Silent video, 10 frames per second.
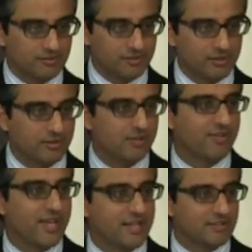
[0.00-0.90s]
they're
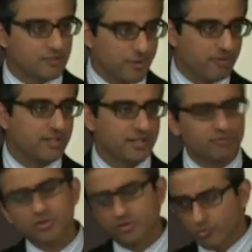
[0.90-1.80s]
conveying the spirit, and
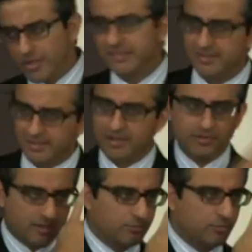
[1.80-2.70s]
of course wastes
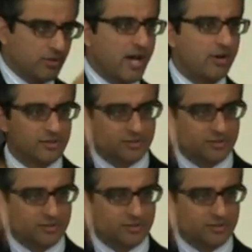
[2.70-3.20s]
are then put out.